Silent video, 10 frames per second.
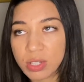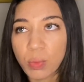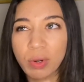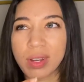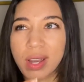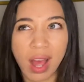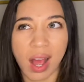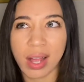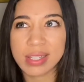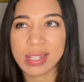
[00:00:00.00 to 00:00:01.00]
We're
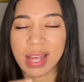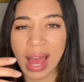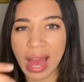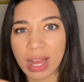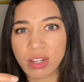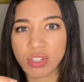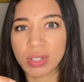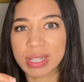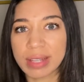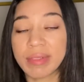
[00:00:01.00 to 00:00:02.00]
not actually
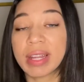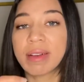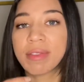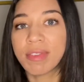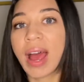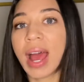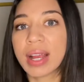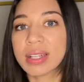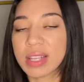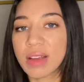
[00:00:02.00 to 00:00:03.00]
living in
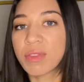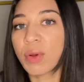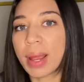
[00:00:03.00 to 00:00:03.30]
facts of great